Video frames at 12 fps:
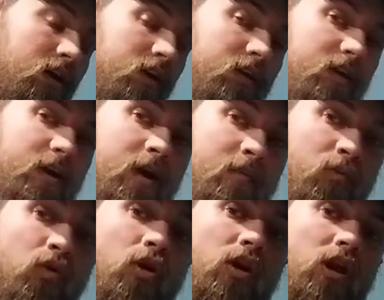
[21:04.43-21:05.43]

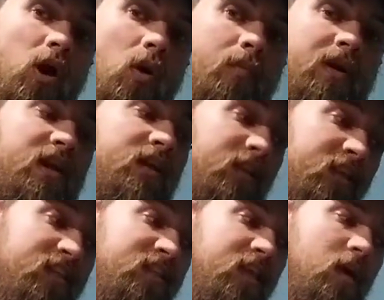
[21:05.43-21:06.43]
I'm really hoping to
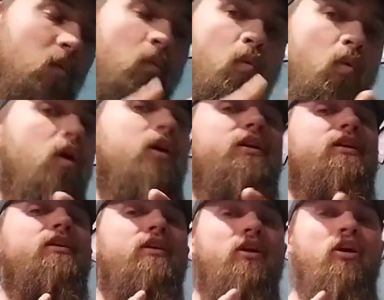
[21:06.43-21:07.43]
at least get
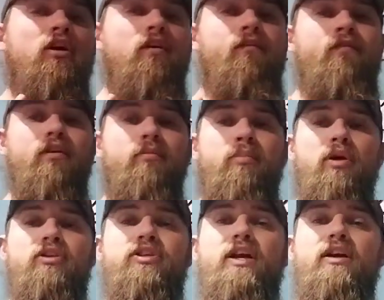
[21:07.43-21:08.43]
one
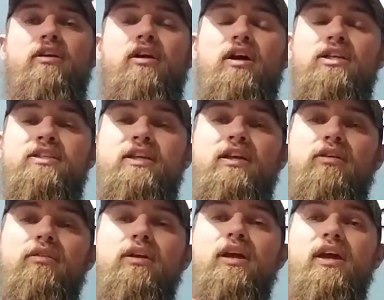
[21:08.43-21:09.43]
Hereford Berkshire cross
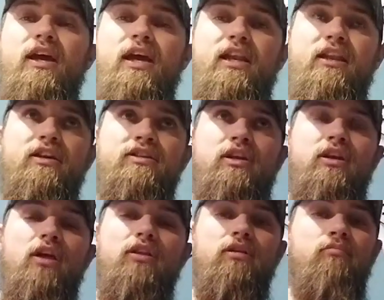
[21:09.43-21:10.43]
gilt, and
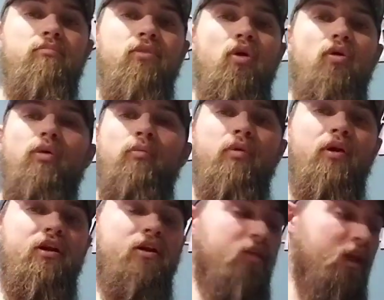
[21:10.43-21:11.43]
there's another local
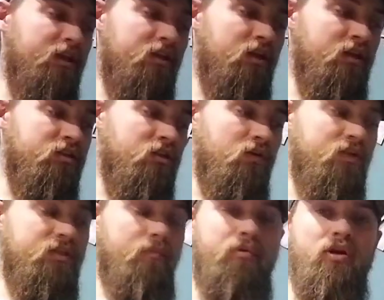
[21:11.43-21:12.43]
breeder that is
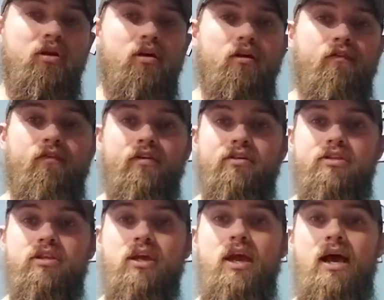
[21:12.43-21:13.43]
doing some pure
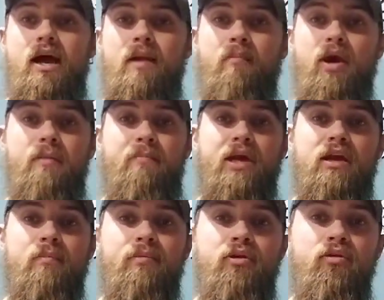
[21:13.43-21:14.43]
Herefords. I
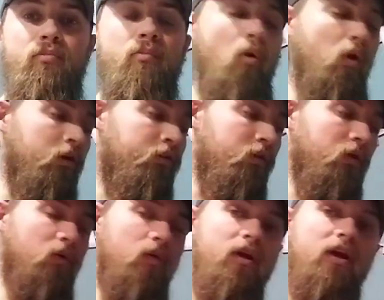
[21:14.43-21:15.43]
might pick up a new boar
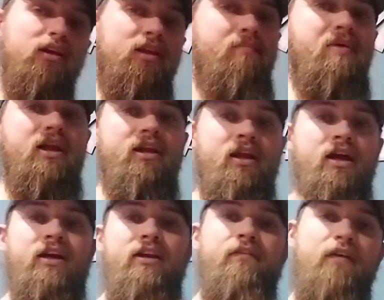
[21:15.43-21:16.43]
through,
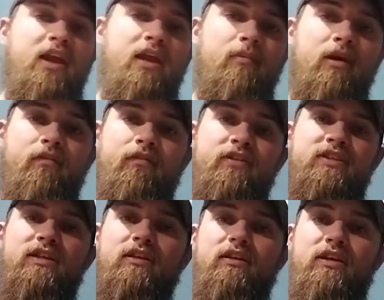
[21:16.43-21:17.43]
depending on if I get my
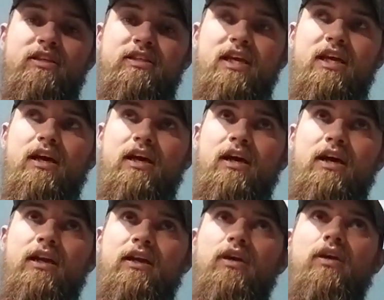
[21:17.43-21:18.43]
facilities that
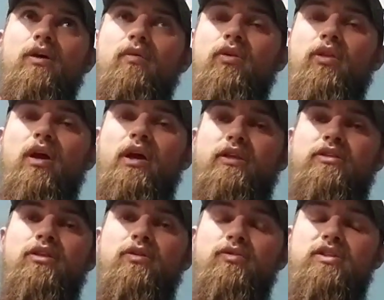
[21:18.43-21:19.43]
I would
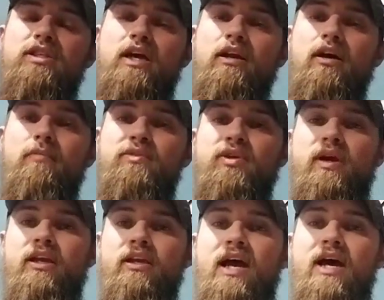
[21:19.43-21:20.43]
like to set
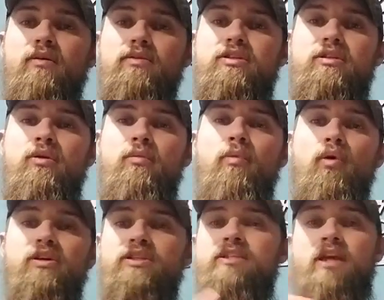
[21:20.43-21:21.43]
up so I can house two
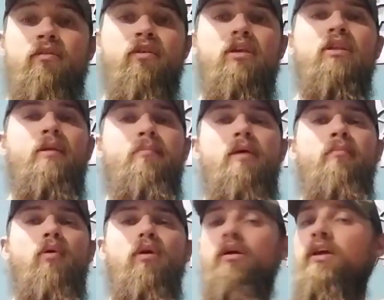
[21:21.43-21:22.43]
boars, because I really
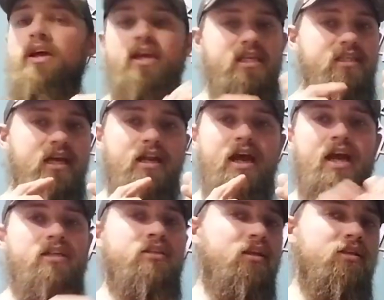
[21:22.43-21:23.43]
like my boar. He's got
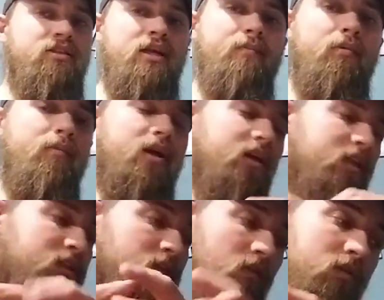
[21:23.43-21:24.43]
an excellent
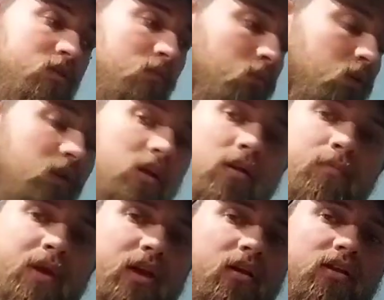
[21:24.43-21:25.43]
temperament. He's throwing some really
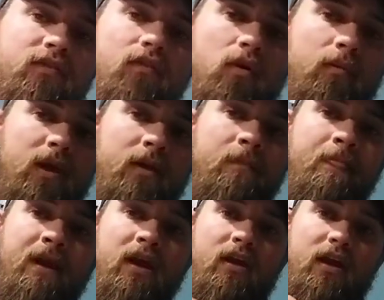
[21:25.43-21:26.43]
good piglets for
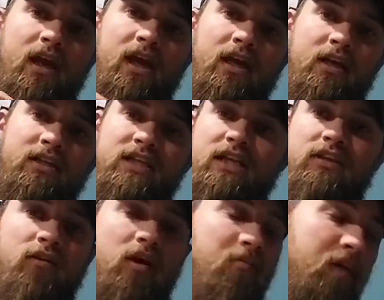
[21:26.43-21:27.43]
me, and he's
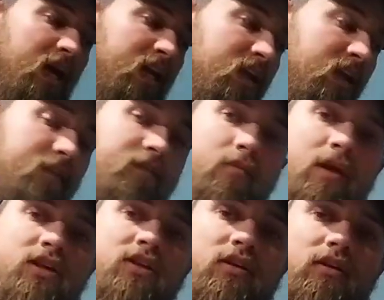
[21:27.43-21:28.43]
got the right body
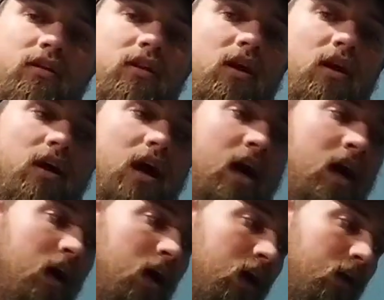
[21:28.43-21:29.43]
conformation.
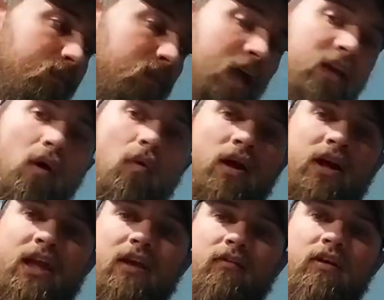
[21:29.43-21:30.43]
I
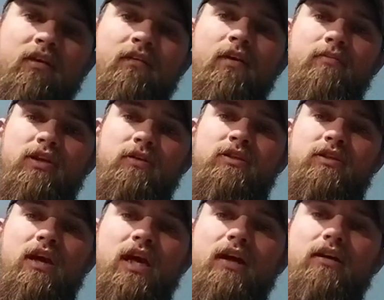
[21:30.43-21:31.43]
don't want to get rid of him
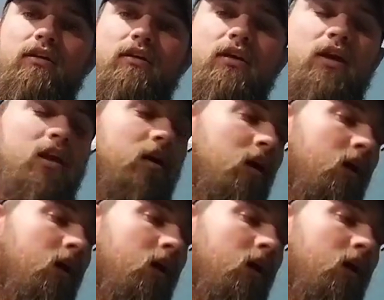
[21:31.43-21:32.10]
just yet.